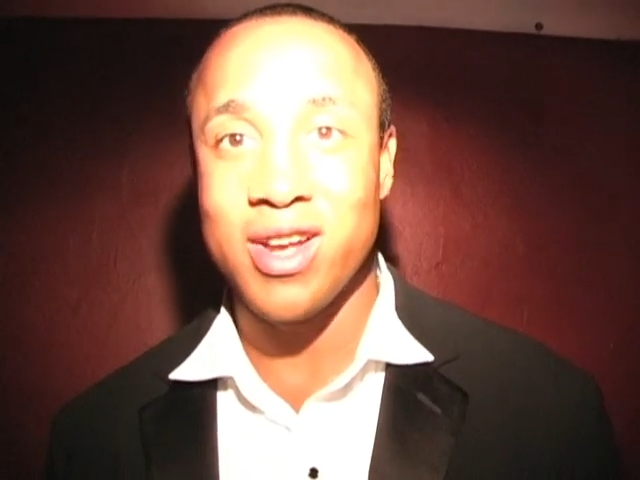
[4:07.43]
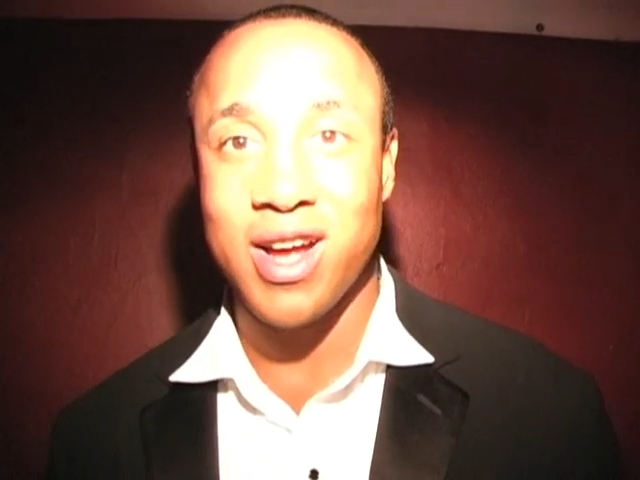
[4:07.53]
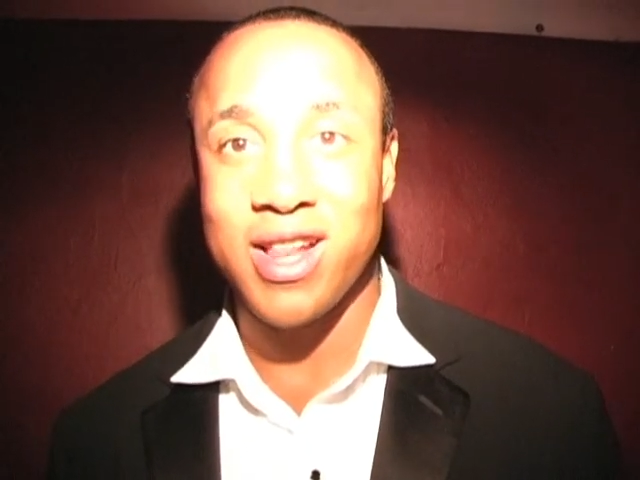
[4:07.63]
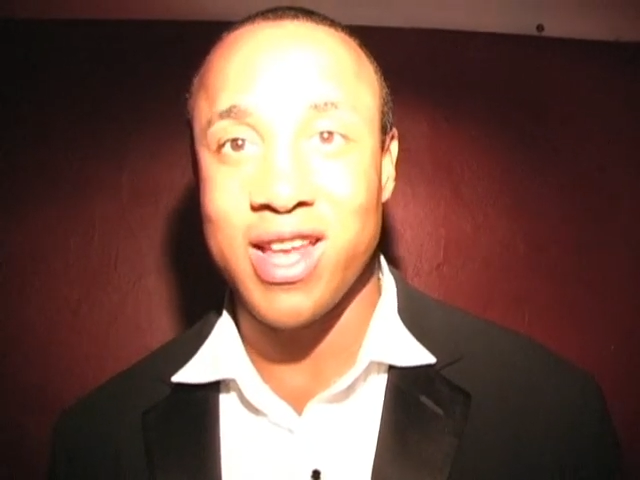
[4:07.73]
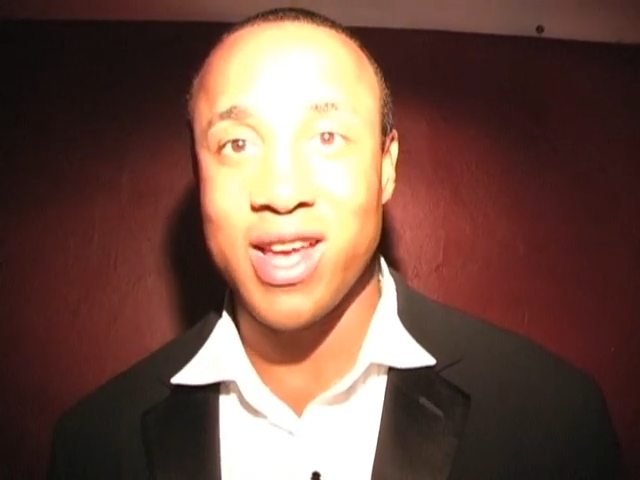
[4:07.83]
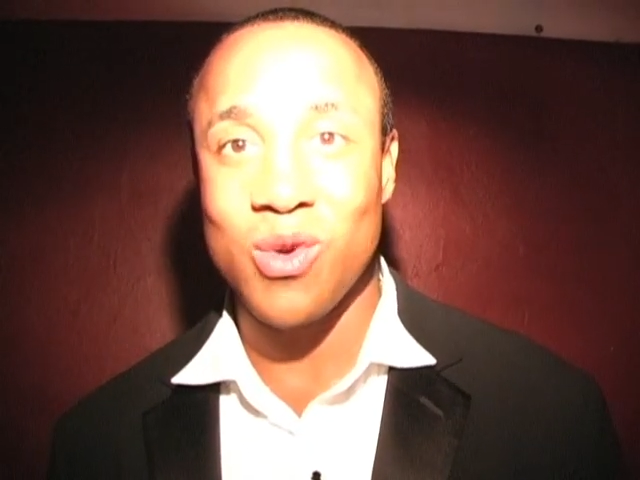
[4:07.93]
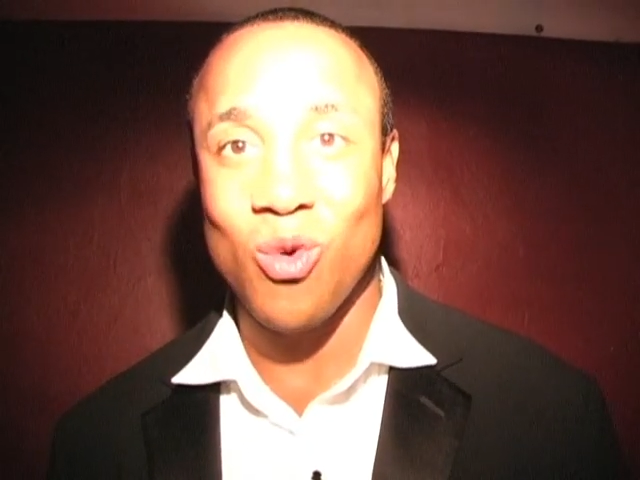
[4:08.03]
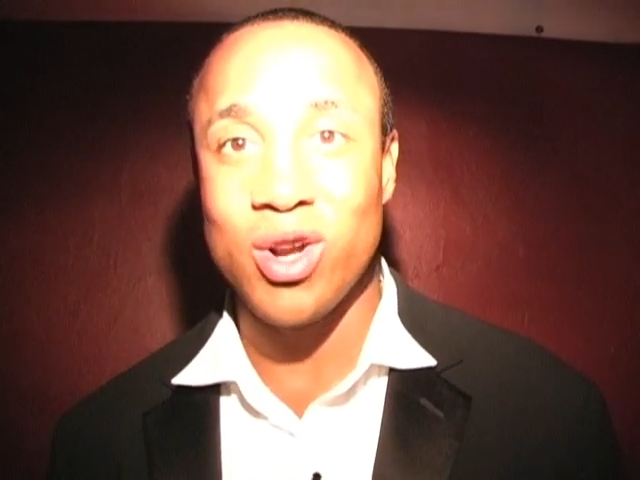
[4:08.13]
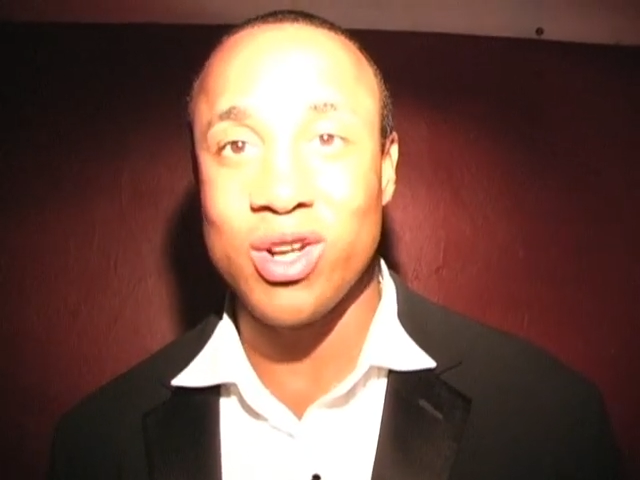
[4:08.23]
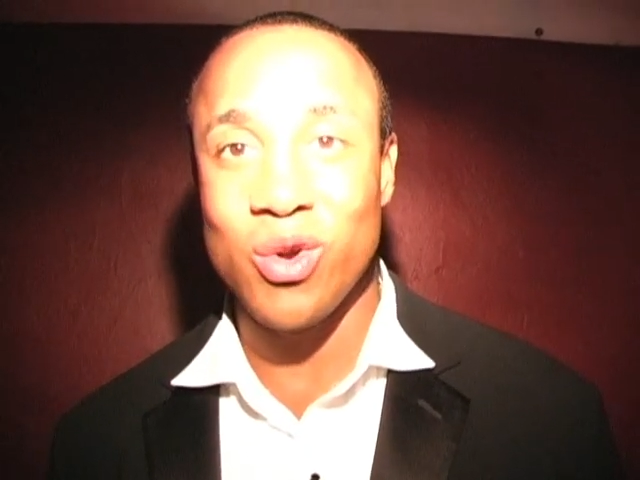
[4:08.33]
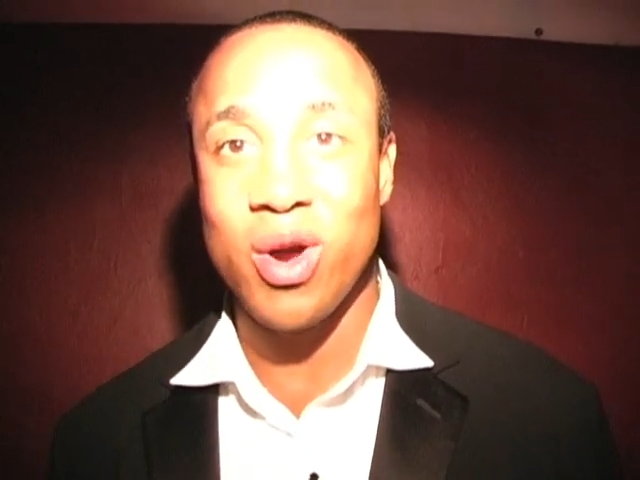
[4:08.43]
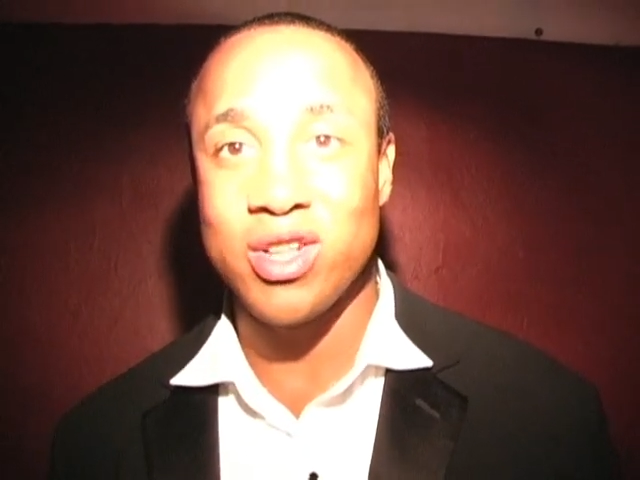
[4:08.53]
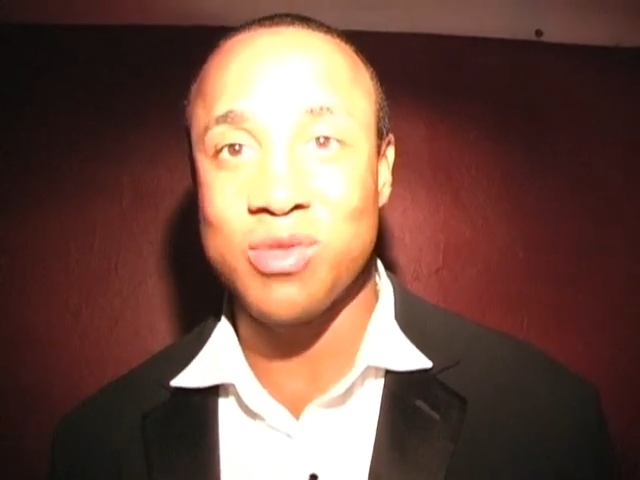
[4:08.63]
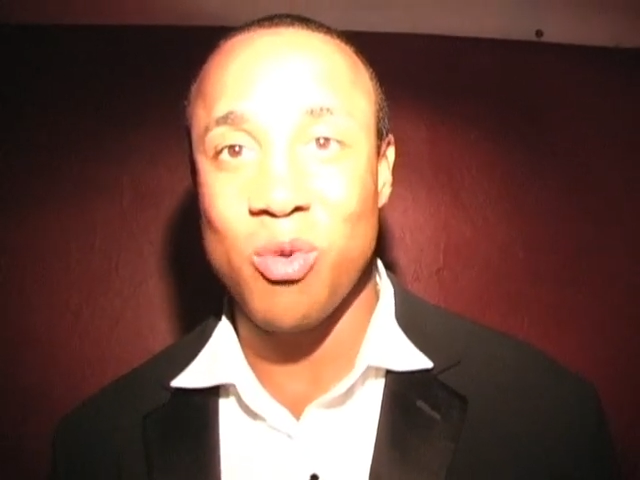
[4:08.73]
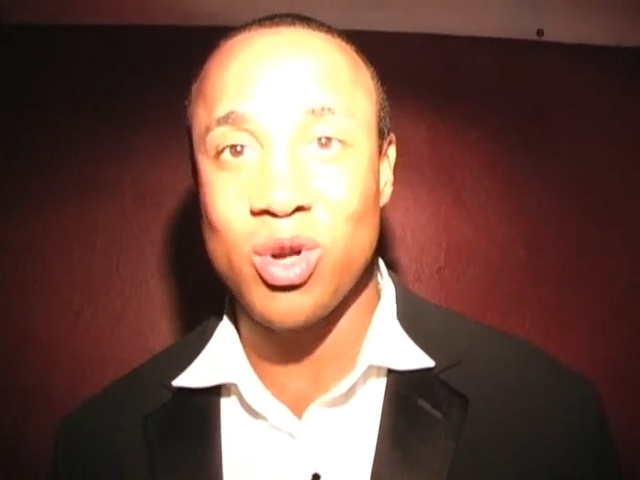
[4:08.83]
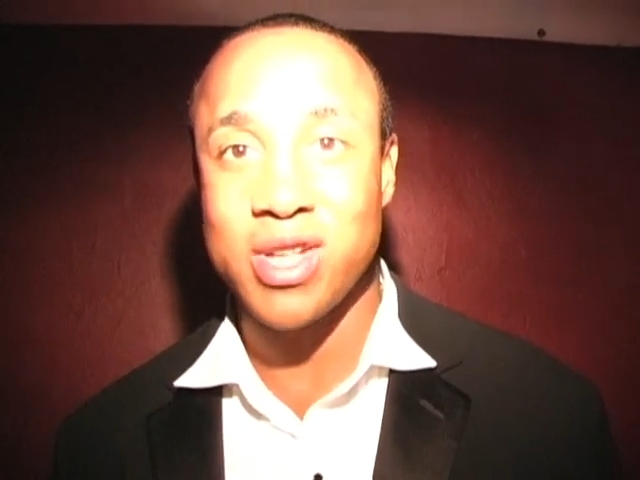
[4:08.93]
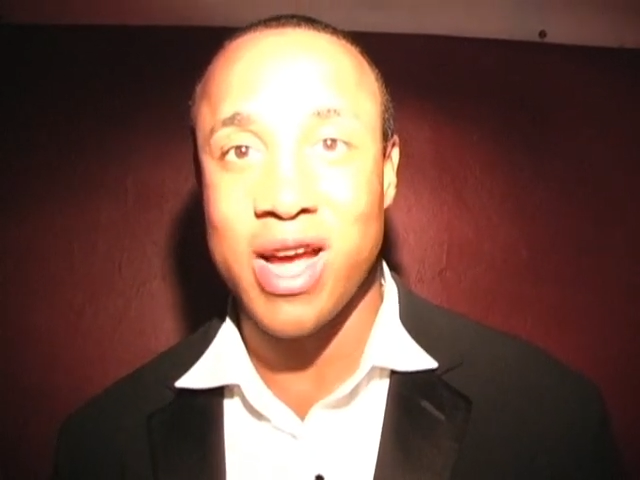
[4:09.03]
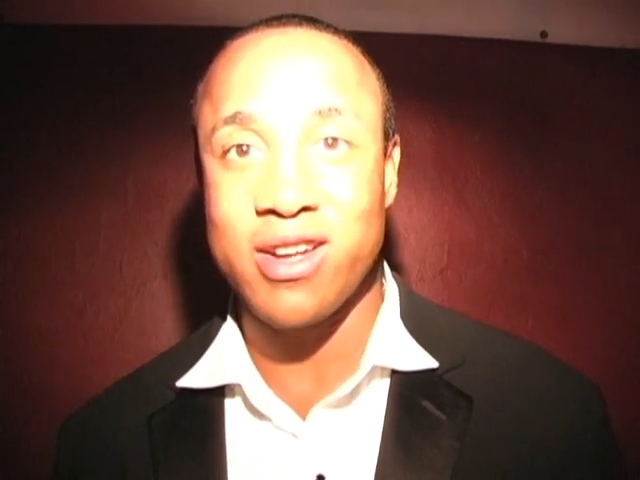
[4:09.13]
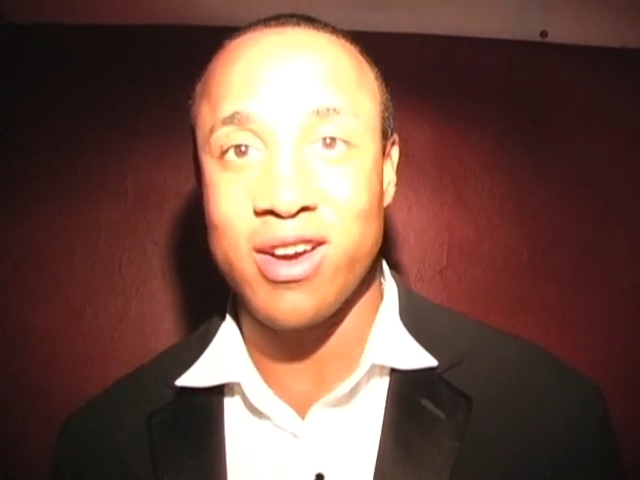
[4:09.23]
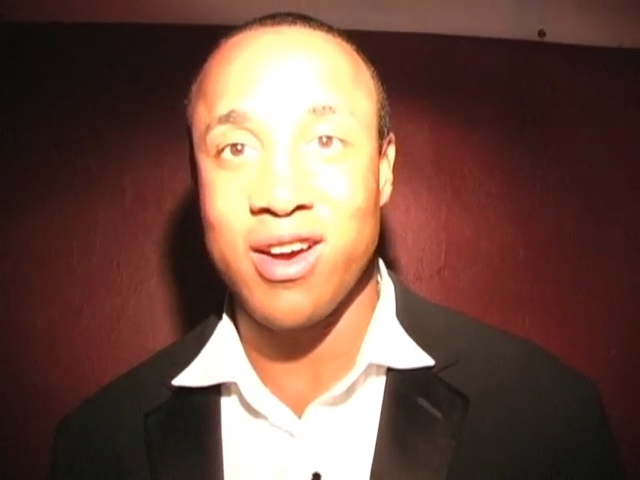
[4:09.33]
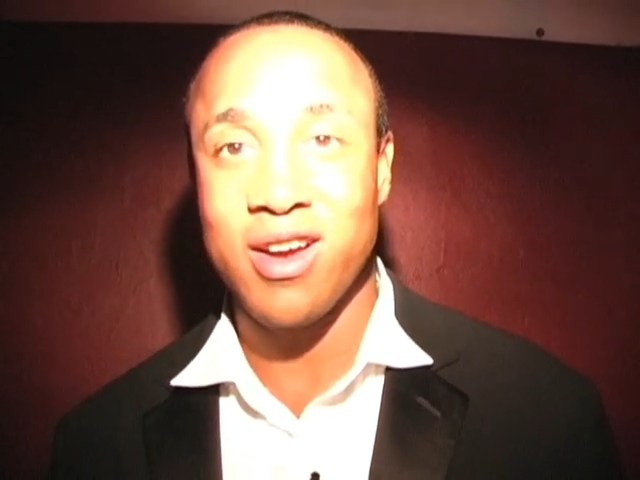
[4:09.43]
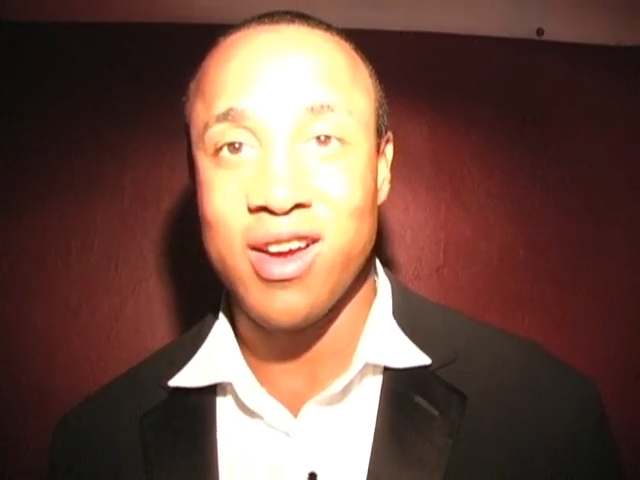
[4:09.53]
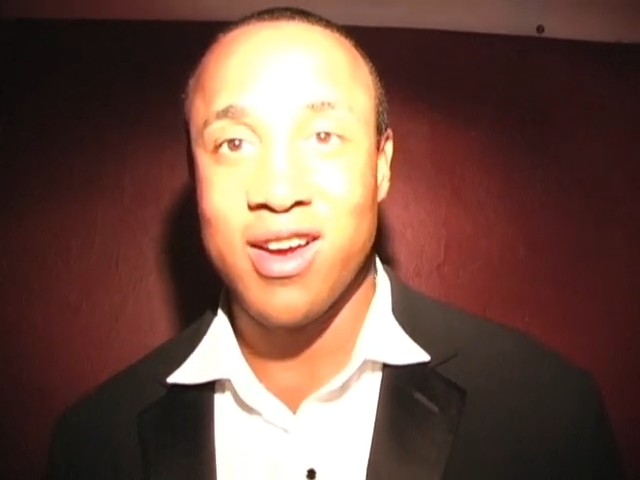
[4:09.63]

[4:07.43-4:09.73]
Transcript: I think one of the greatest sports out there